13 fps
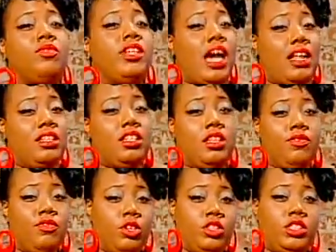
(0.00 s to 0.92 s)
of
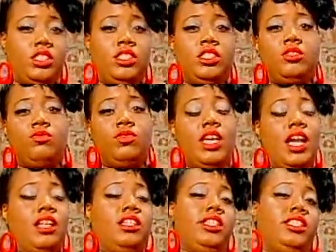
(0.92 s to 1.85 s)
reality versus
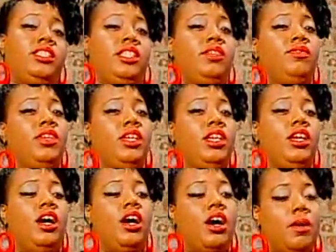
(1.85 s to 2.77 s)
reality
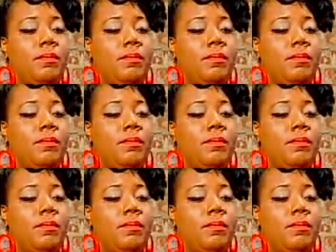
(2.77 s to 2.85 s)
TV,